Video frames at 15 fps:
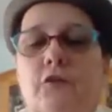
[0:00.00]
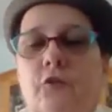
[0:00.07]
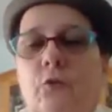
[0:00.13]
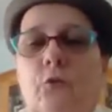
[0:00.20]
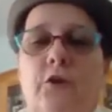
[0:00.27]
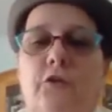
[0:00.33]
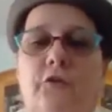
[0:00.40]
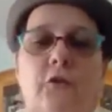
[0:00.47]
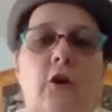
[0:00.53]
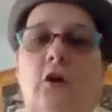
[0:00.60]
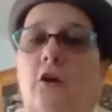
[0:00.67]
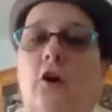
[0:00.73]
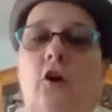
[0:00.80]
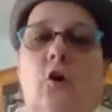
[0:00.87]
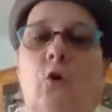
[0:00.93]
So he's not
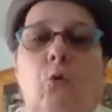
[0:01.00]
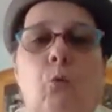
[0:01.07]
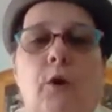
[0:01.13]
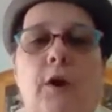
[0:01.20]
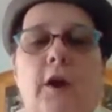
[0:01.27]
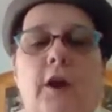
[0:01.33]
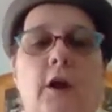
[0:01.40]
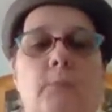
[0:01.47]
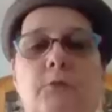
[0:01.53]
gonna go away.